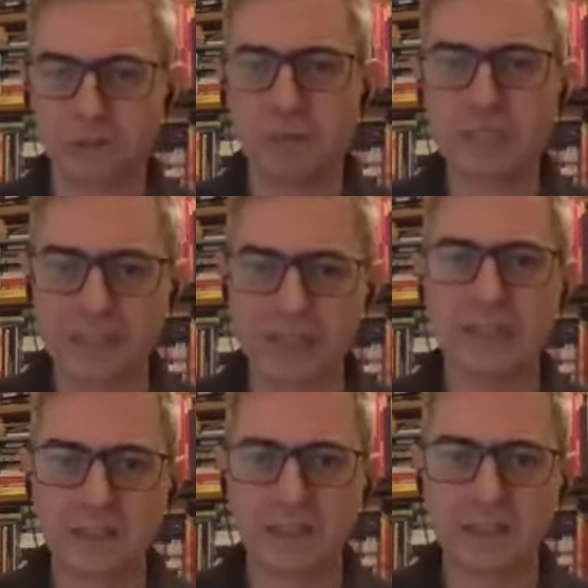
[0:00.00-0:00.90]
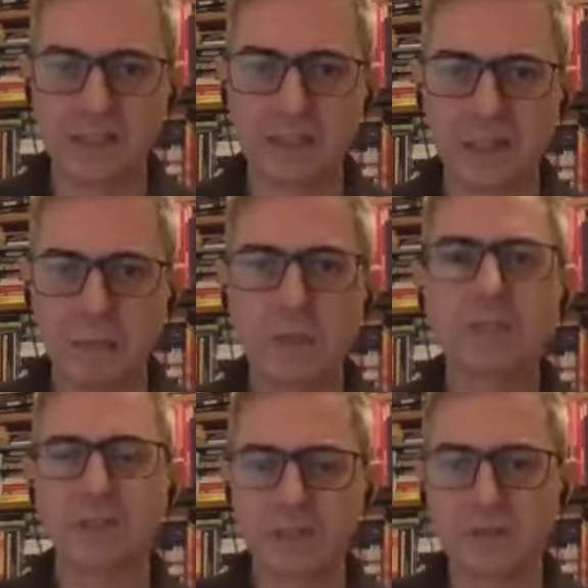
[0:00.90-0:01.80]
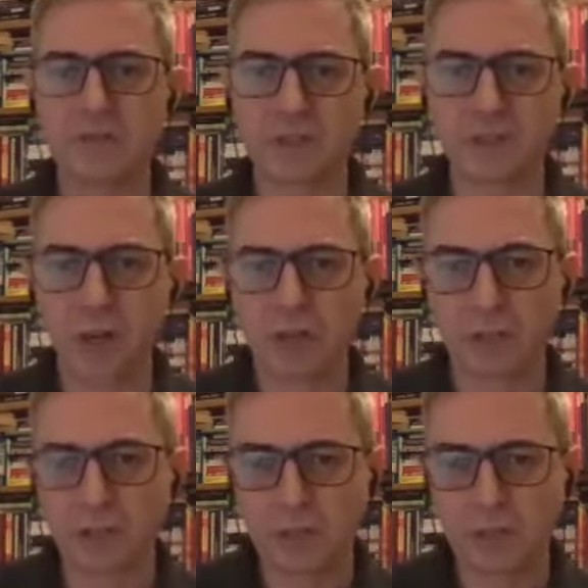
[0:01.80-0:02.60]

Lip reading: to maintain this personal infrastructure.